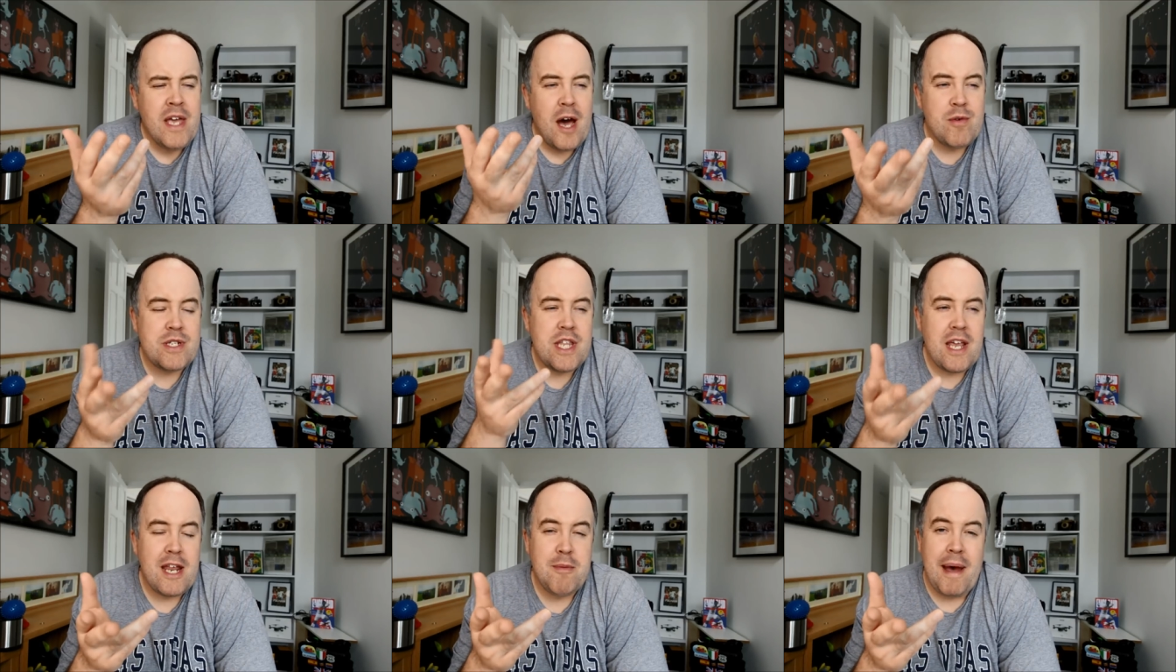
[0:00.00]
I was
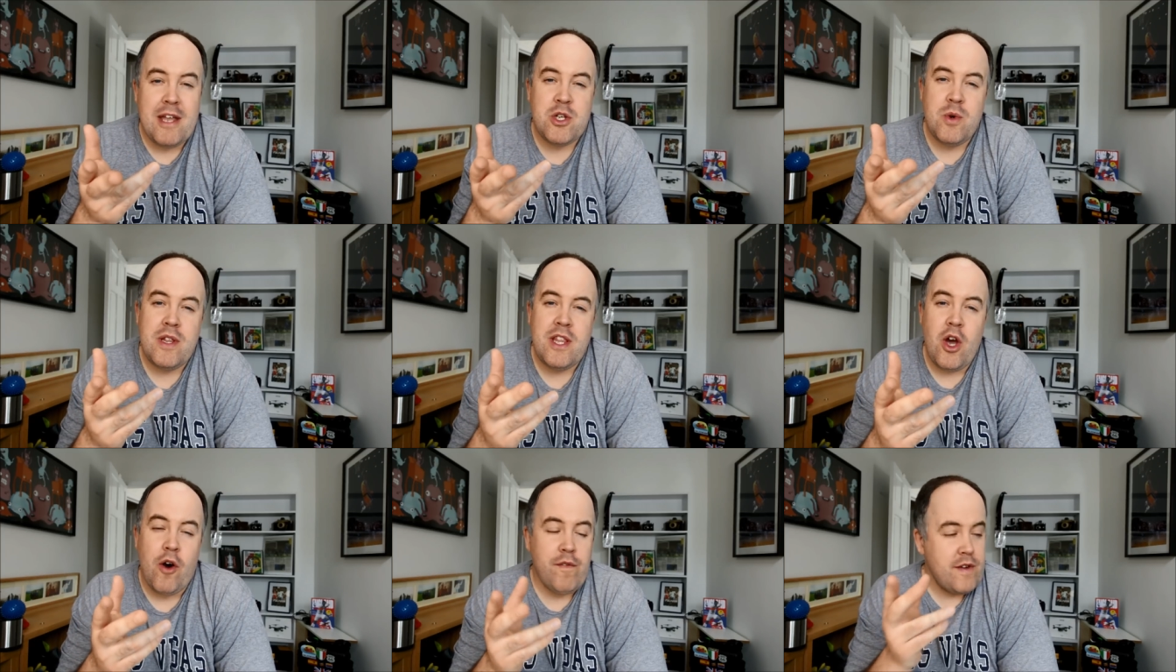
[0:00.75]
thinking about doing
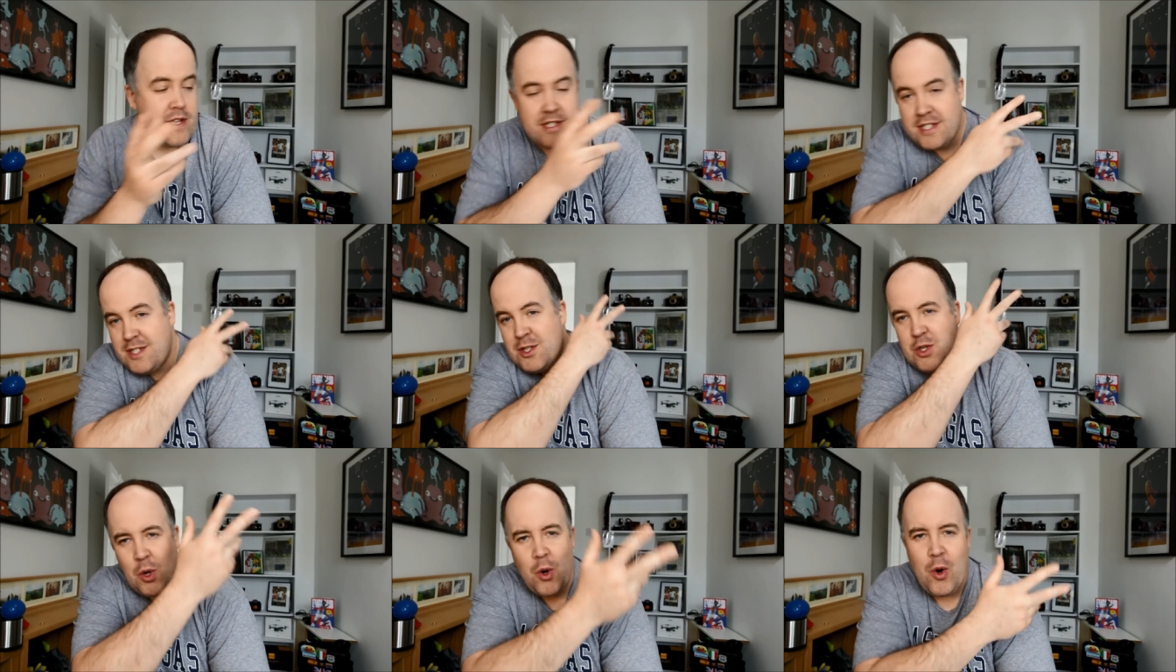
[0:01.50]
the
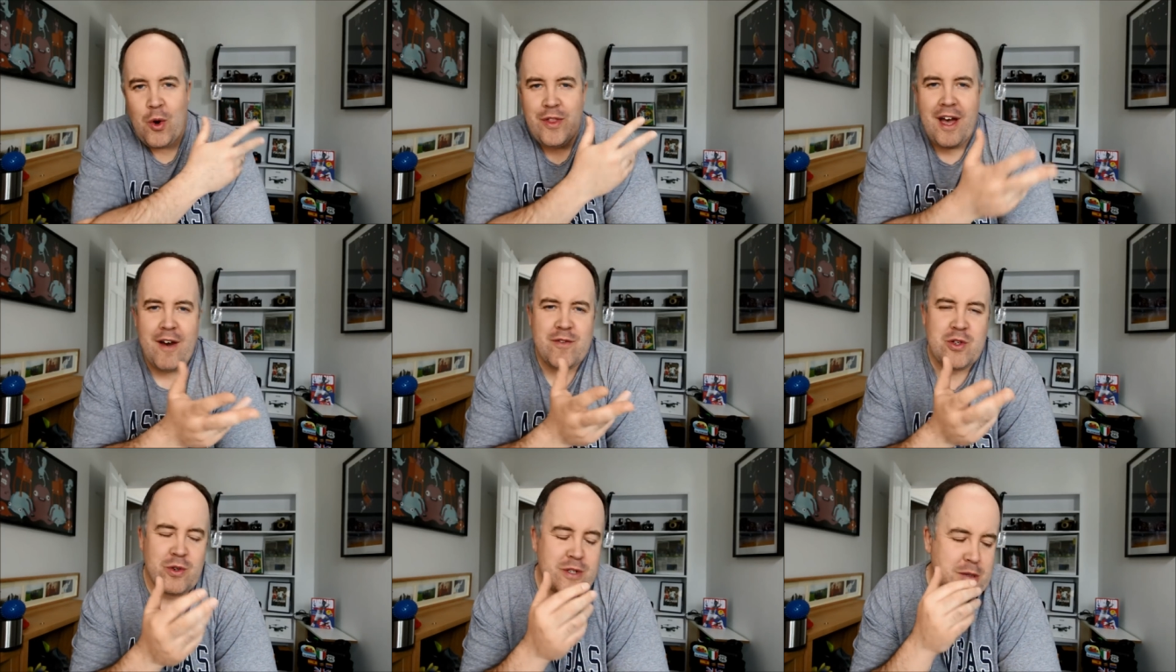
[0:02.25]
office tour that
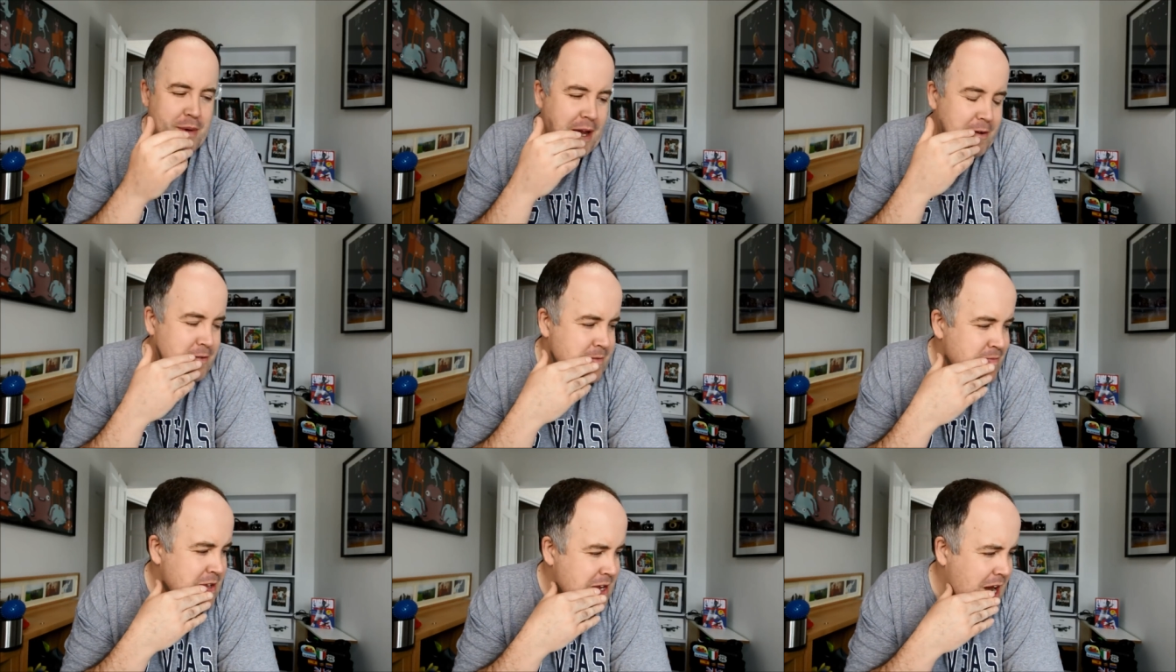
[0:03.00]
I've talked
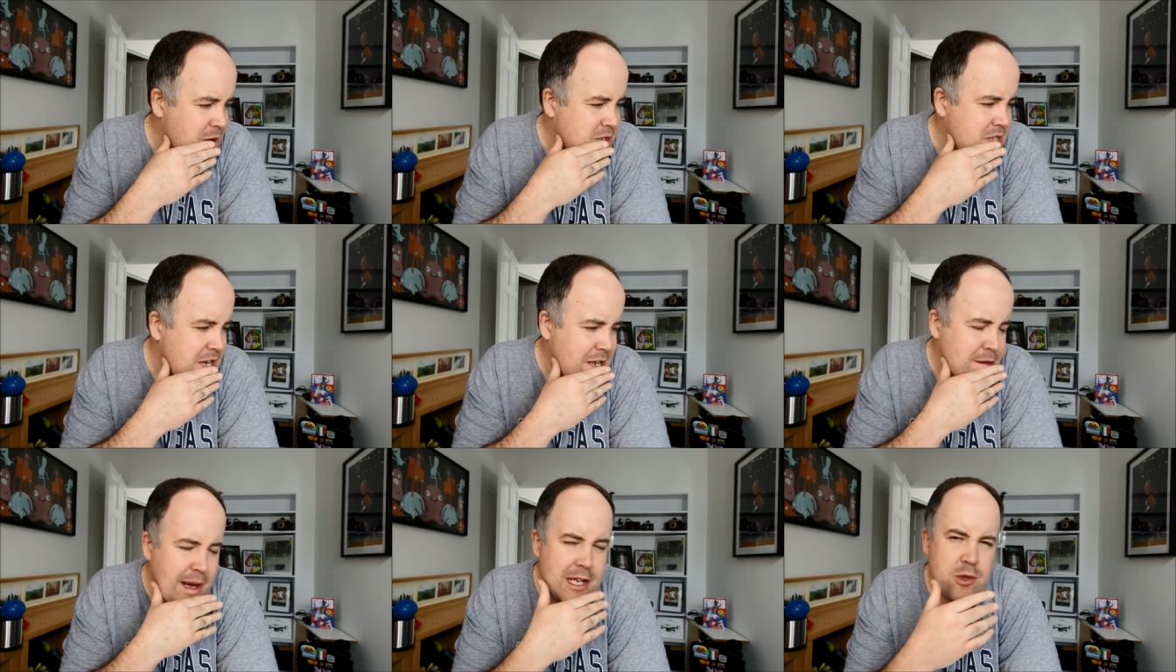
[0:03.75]
about. I was
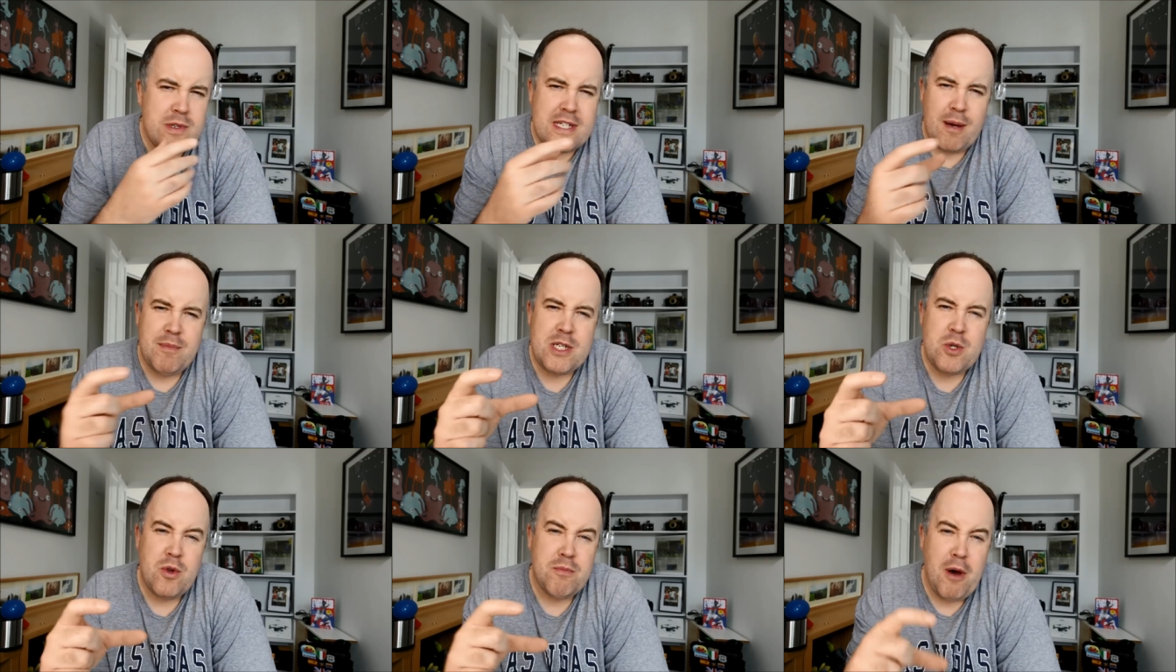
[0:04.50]
thinking about doing something
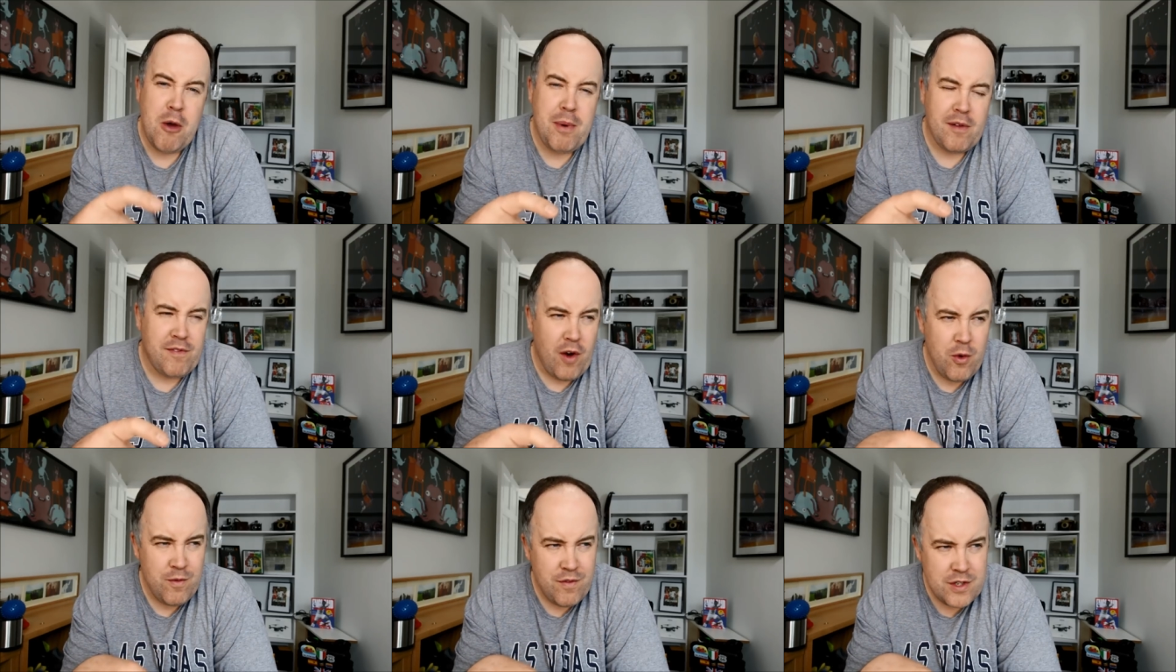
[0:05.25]
to do with mobile
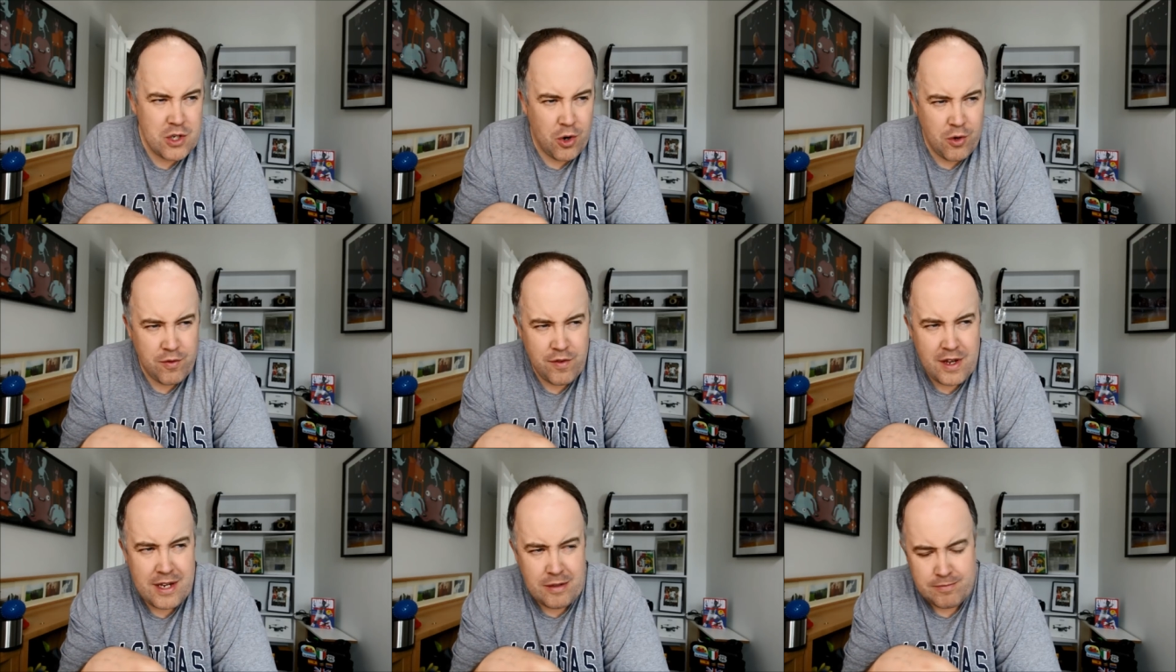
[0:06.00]
phone
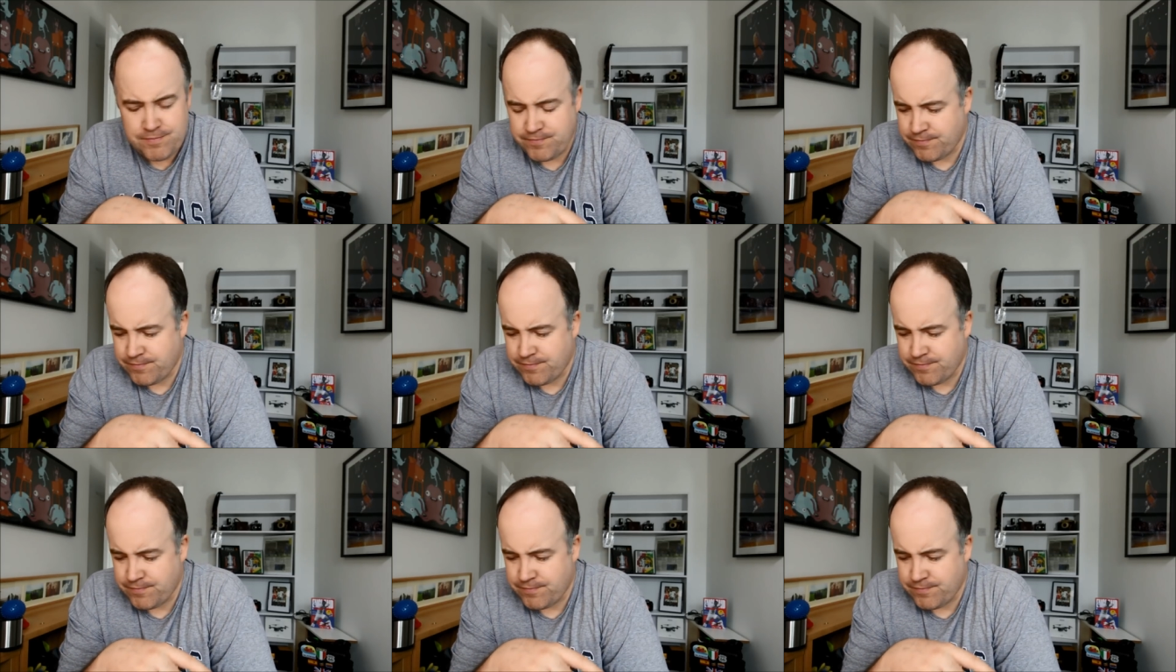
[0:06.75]
photography.